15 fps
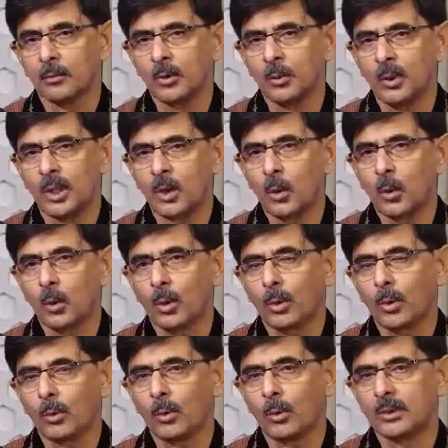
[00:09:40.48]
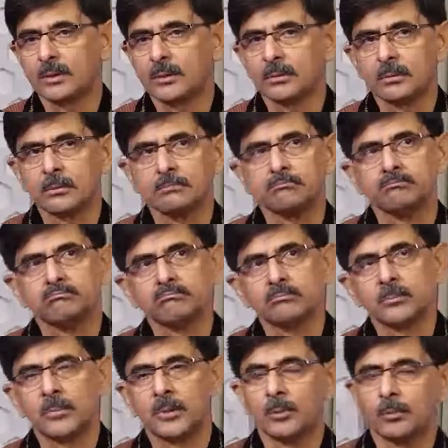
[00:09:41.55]
work with
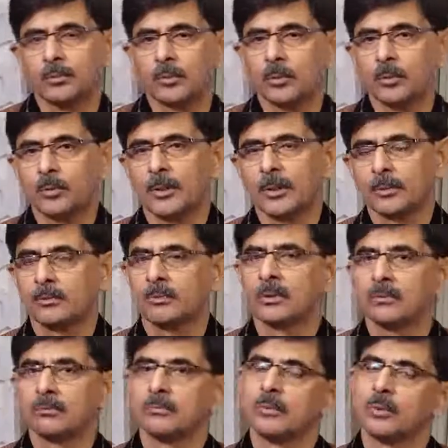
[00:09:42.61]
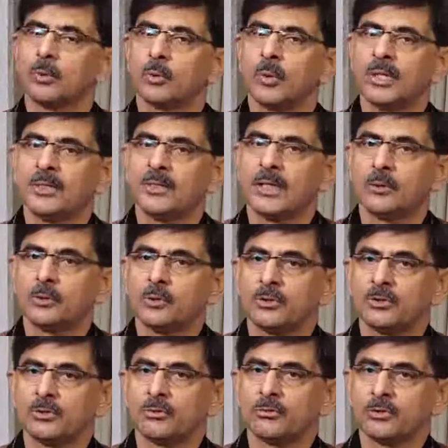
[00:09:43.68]
good about
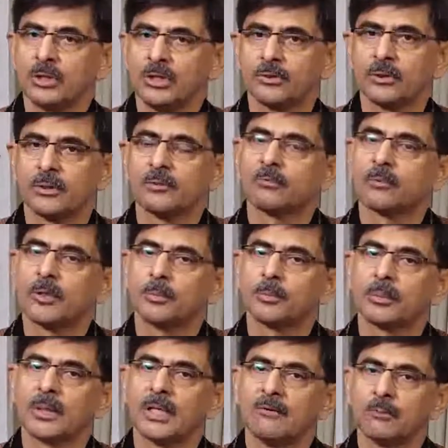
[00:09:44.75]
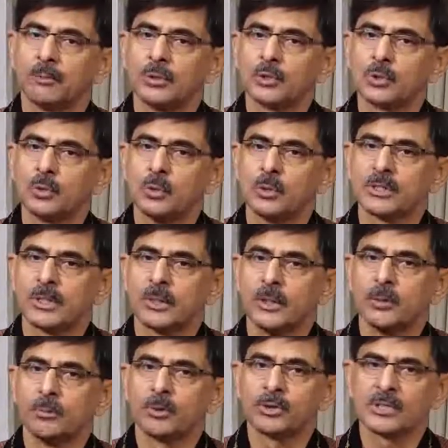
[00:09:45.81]
20,000 children from government schools,
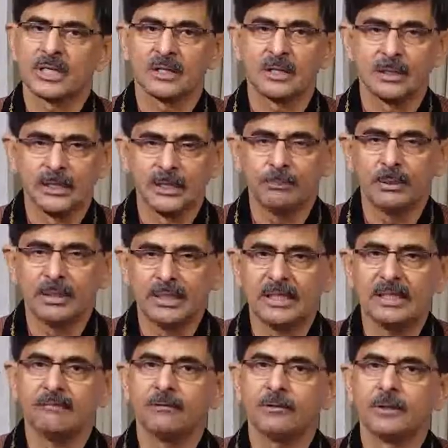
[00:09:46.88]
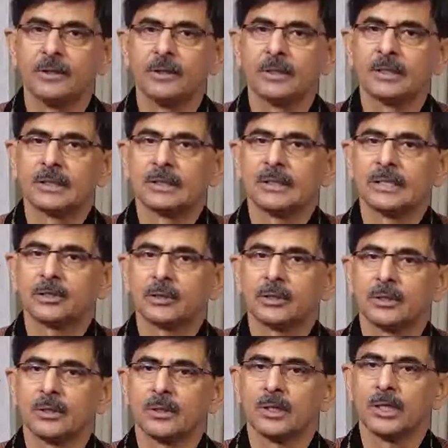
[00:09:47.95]
because I really believe that
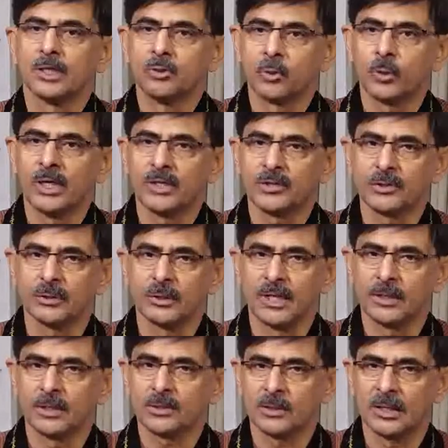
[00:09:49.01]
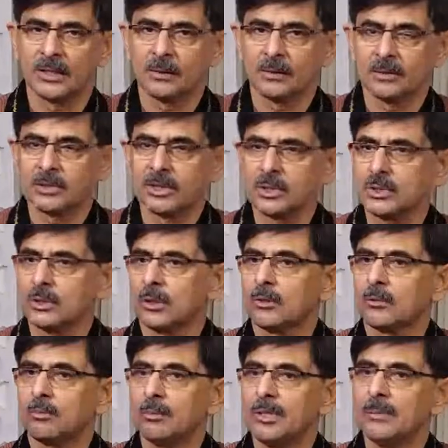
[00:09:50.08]
education, and it's just
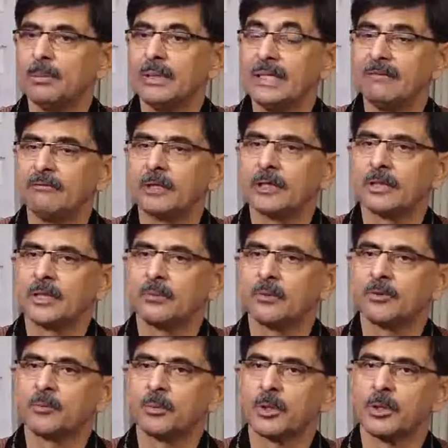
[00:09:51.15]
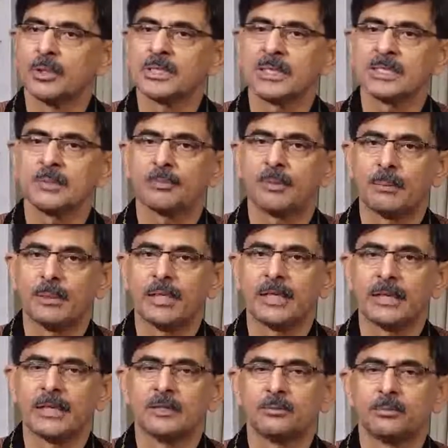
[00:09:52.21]
not me believing in it, it's because as a public
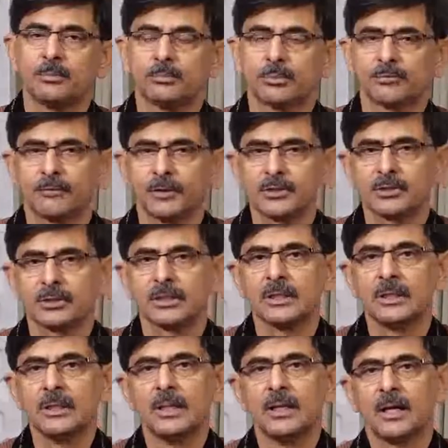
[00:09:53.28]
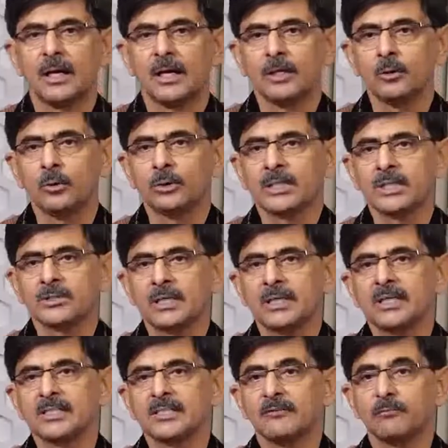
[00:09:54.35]
health professional, I know that
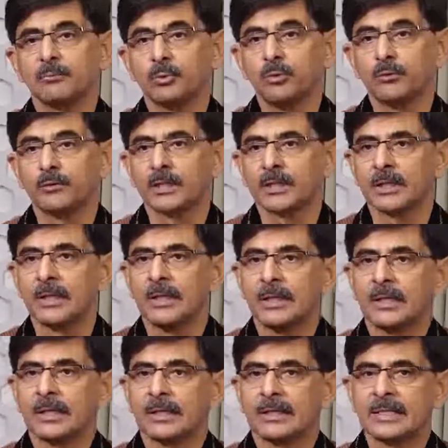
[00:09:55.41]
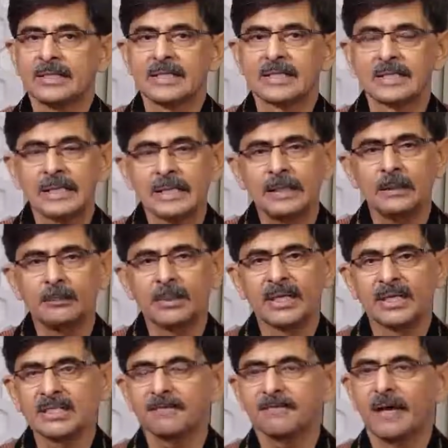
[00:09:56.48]
studies have proved it, that the single
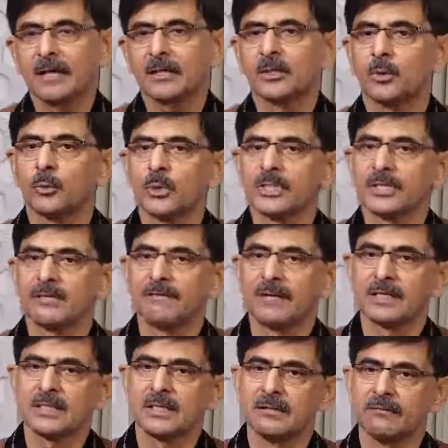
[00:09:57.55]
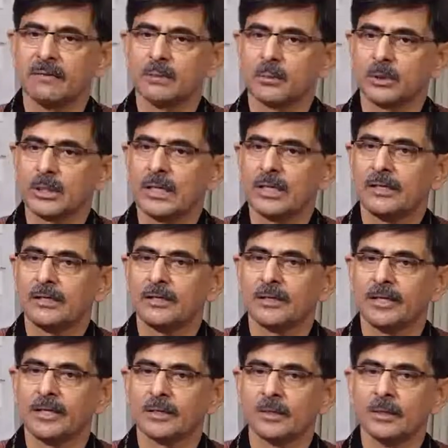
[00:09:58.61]
biggest factor which affects infant mortality
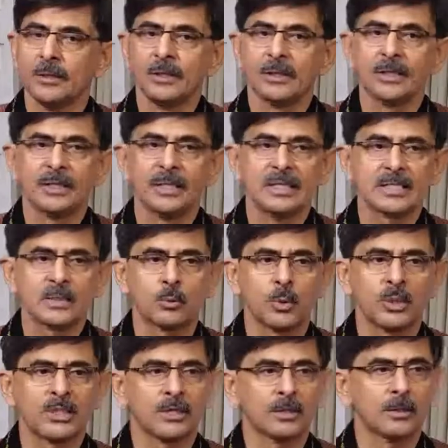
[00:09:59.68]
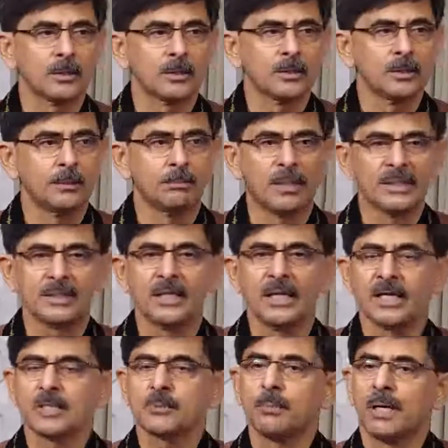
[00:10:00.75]
rate is whether the mother
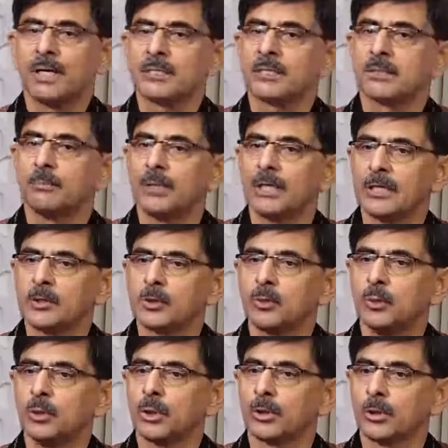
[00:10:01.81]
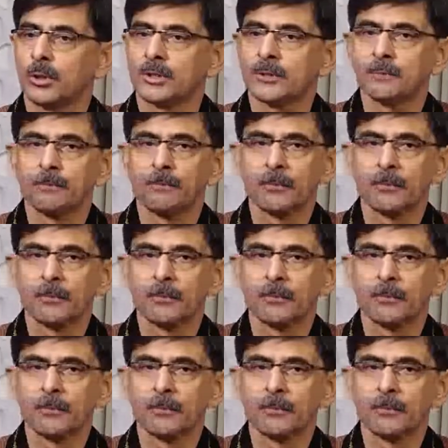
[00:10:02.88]
has passed middle school or not.